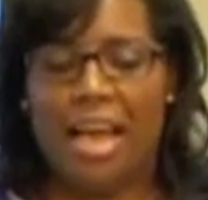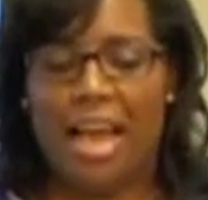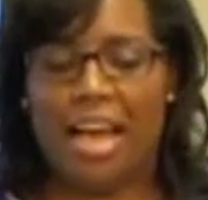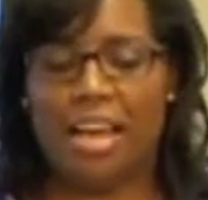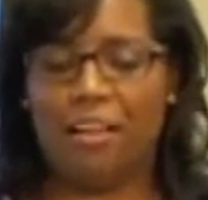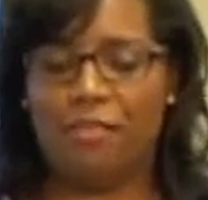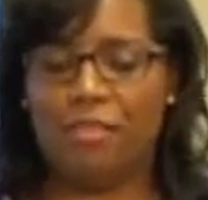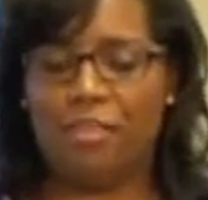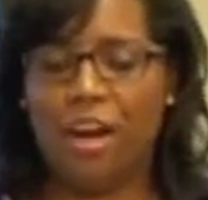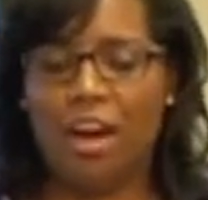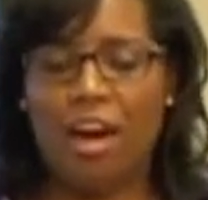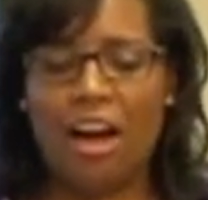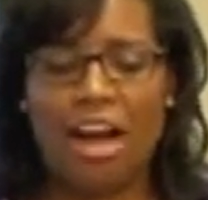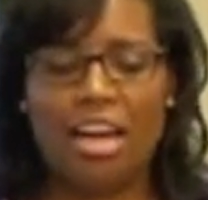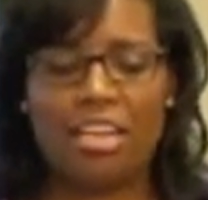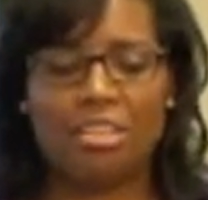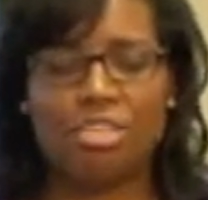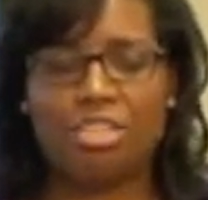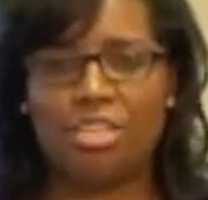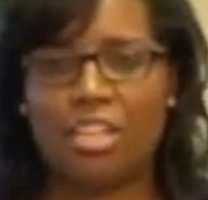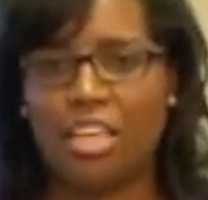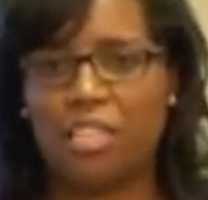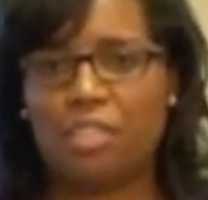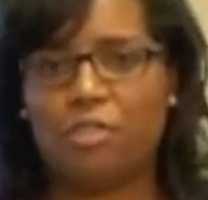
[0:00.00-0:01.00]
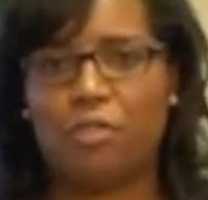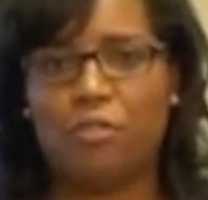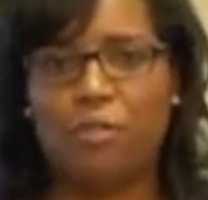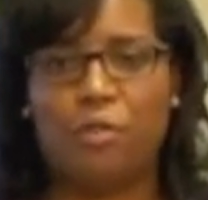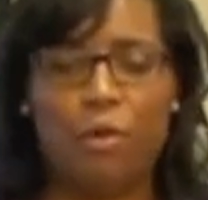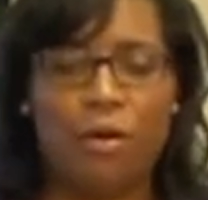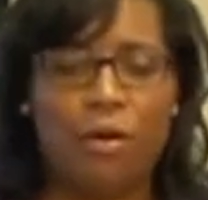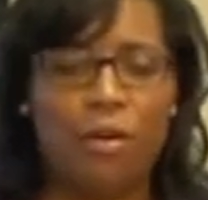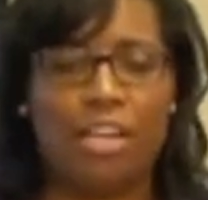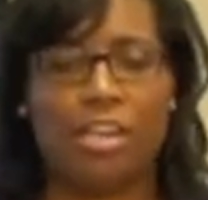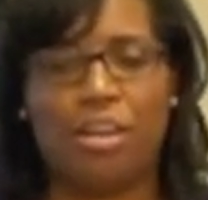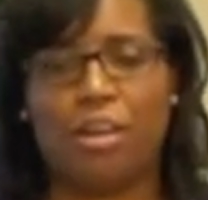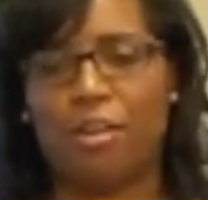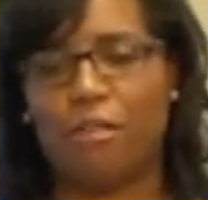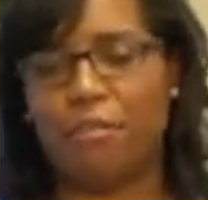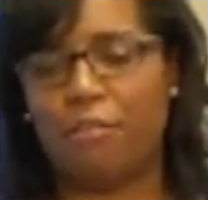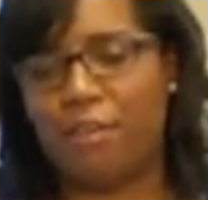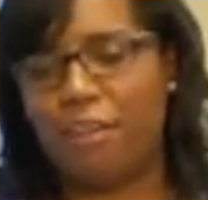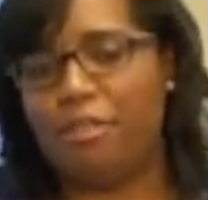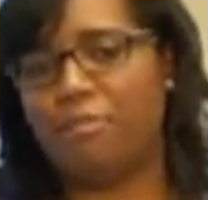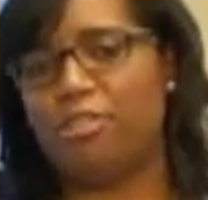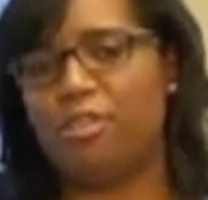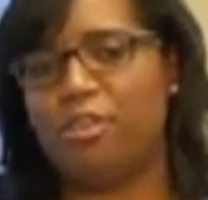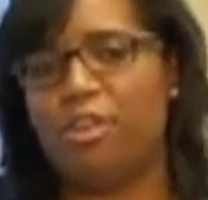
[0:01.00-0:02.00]
and if there are just 40 or
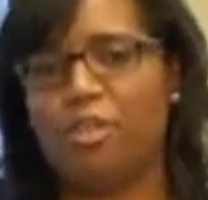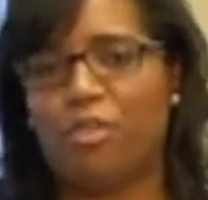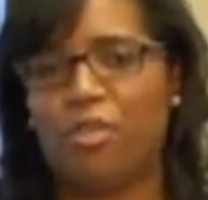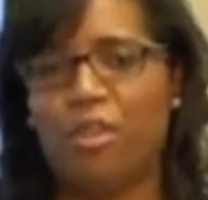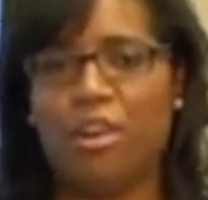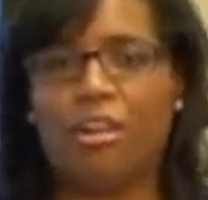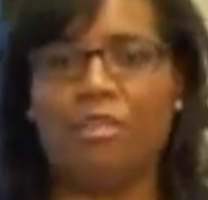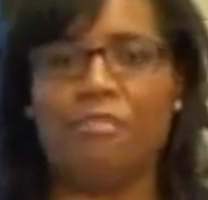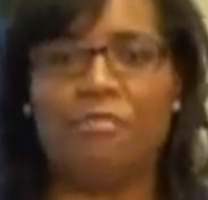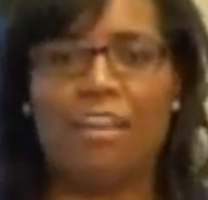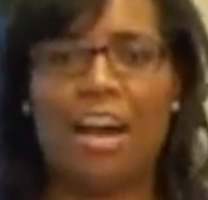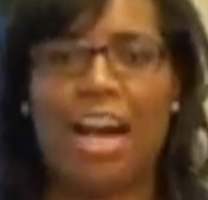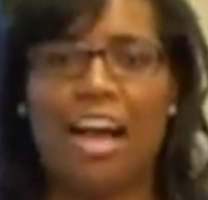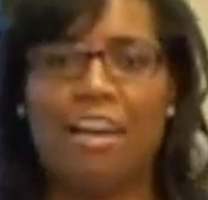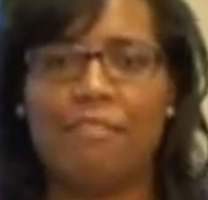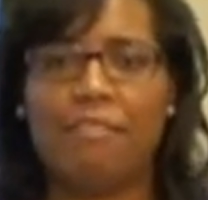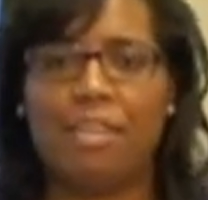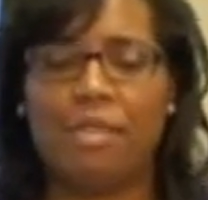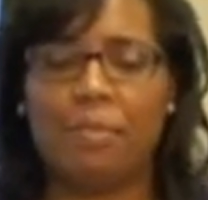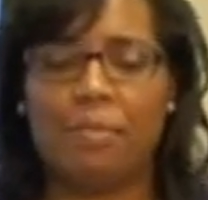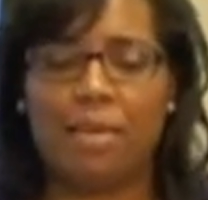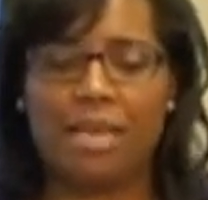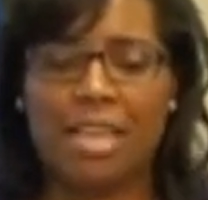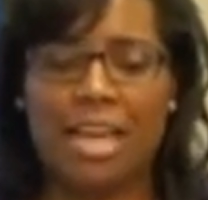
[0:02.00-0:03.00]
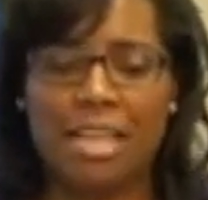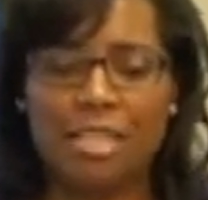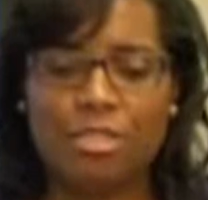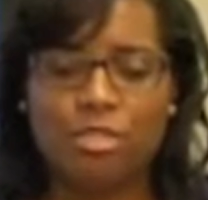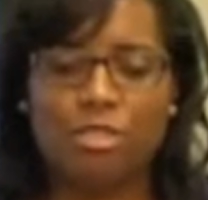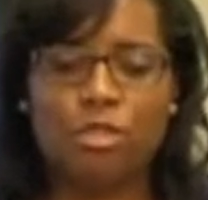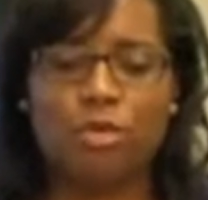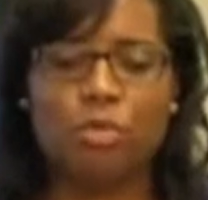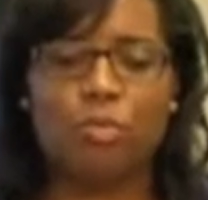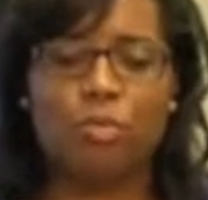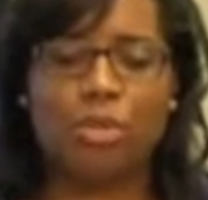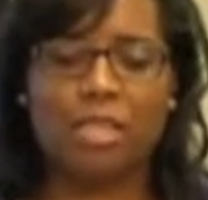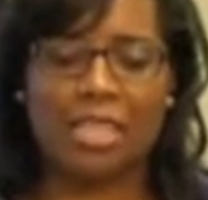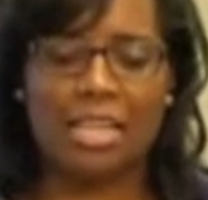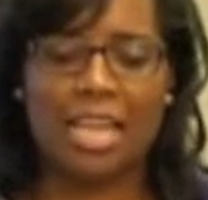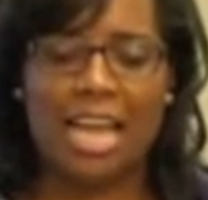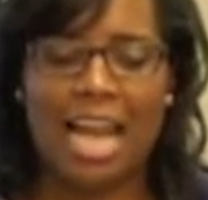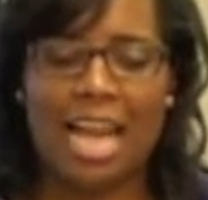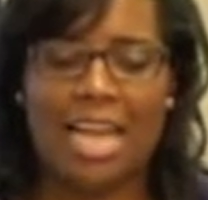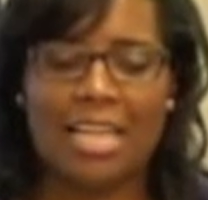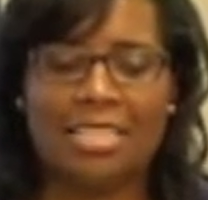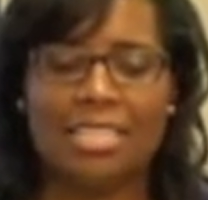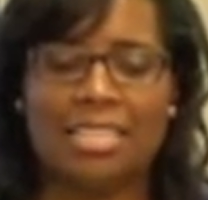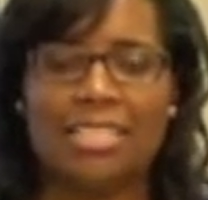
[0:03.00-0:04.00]
50 or 35, and he begins to really
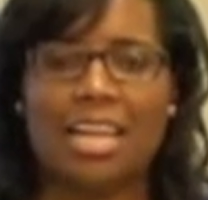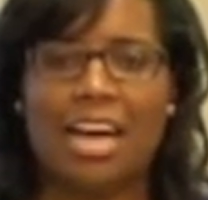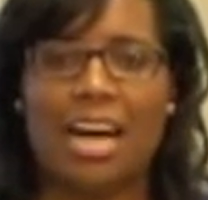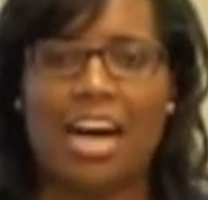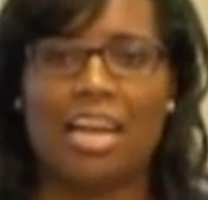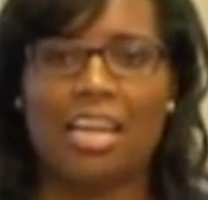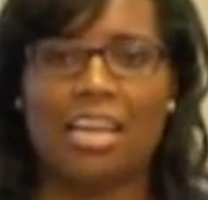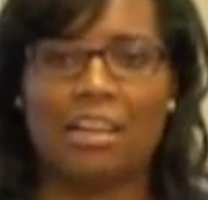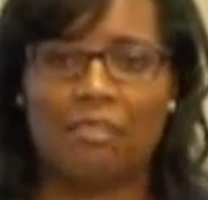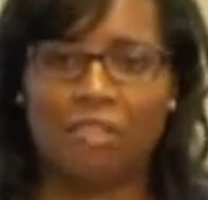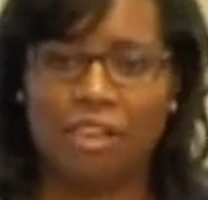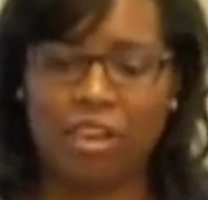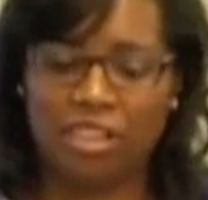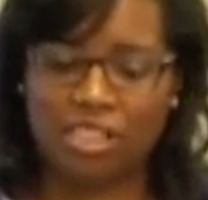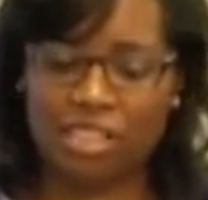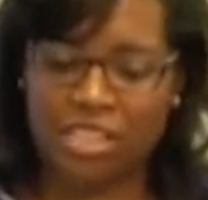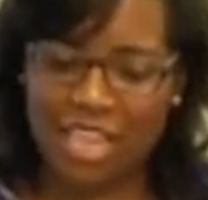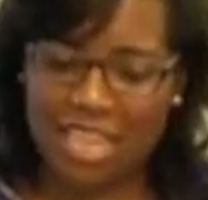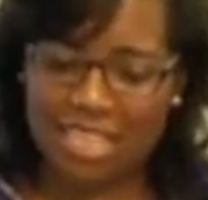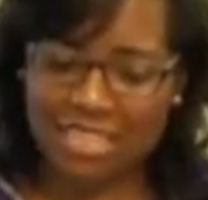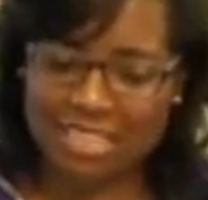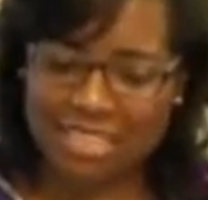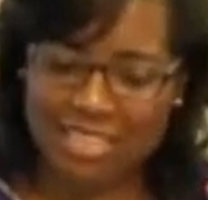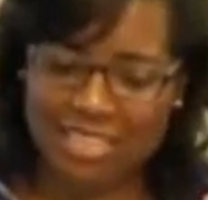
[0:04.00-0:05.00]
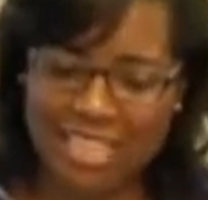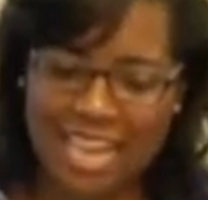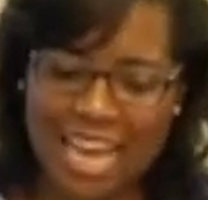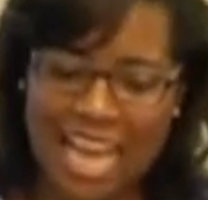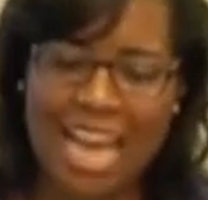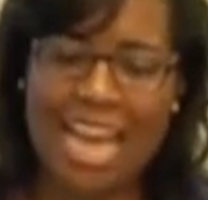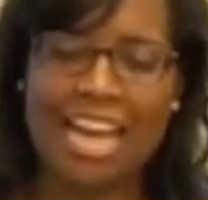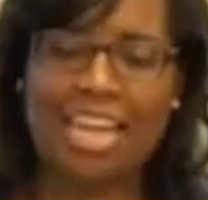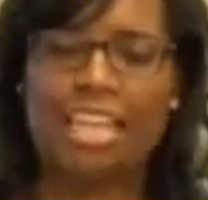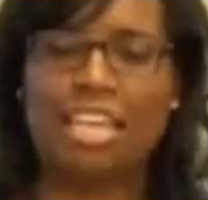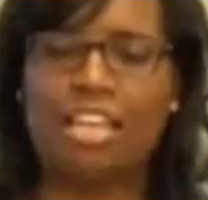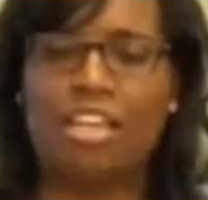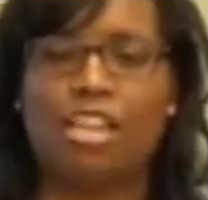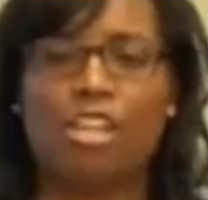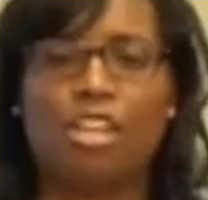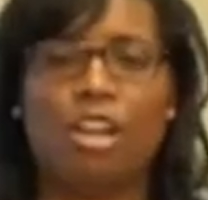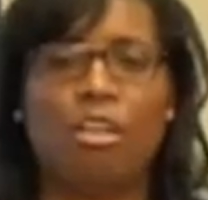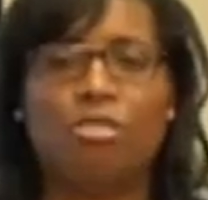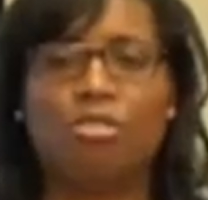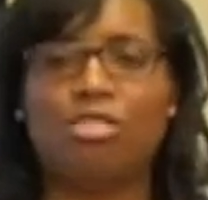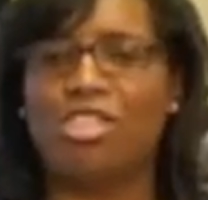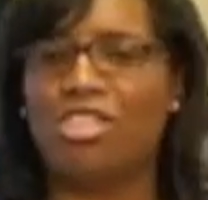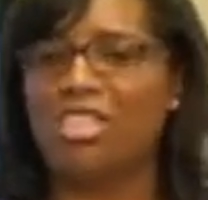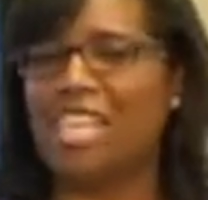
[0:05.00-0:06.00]
ask God, if there are just 10, he
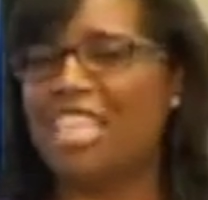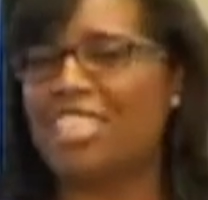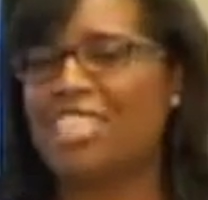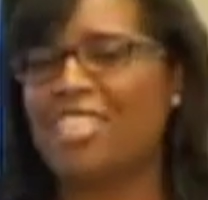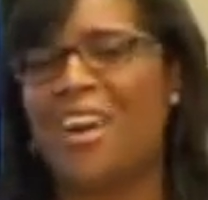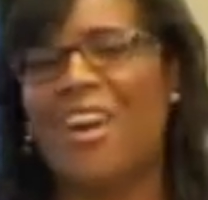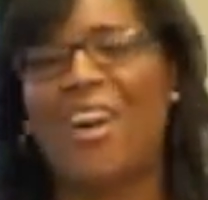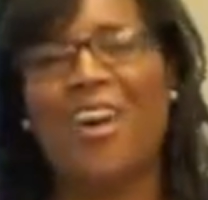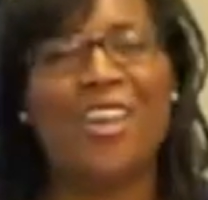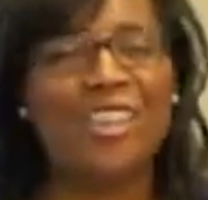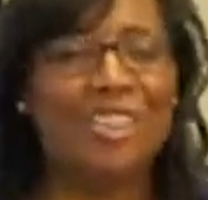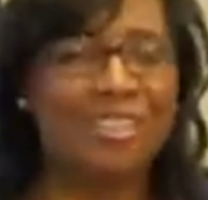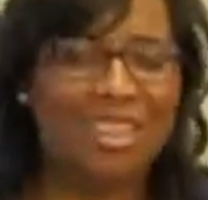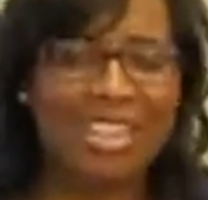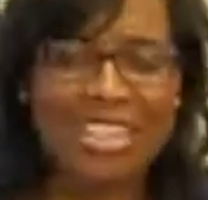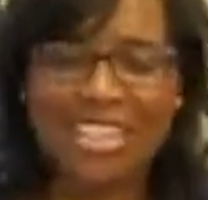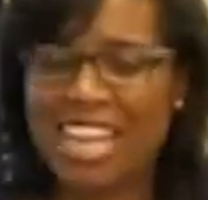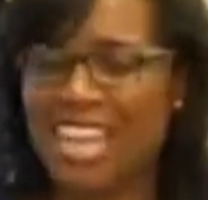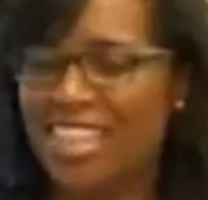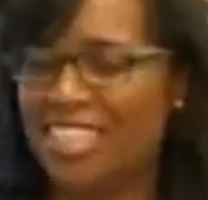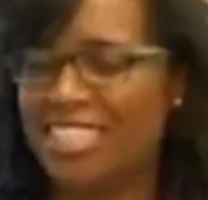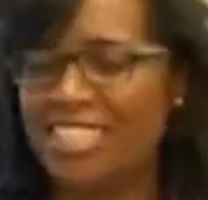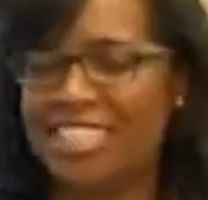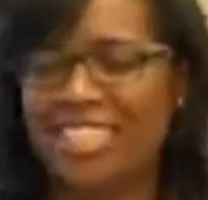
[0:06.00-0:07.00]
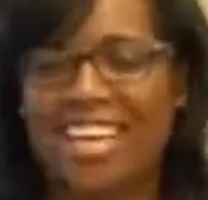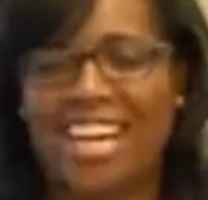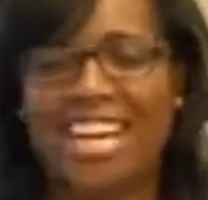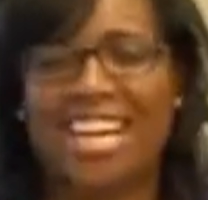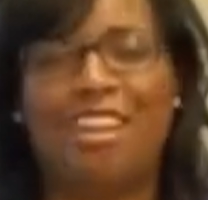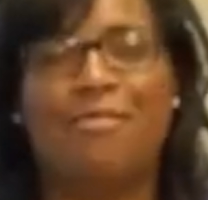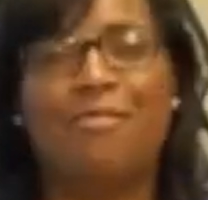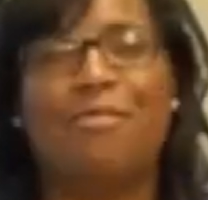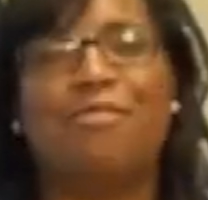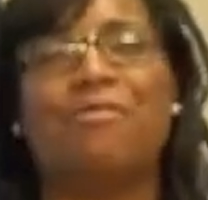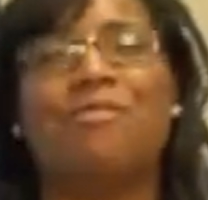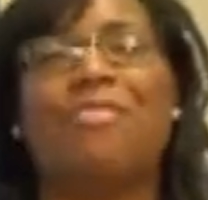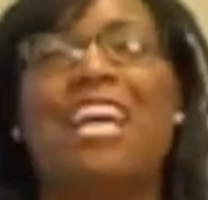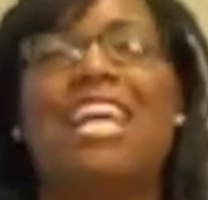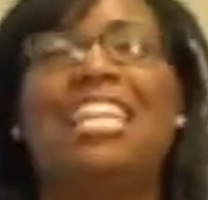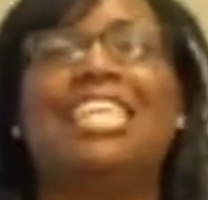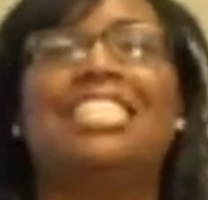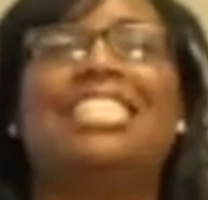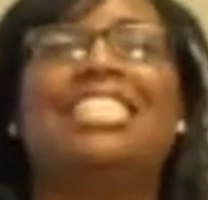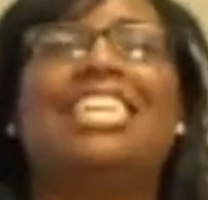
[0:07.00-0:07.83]
negotiates all the way down to 10. If you find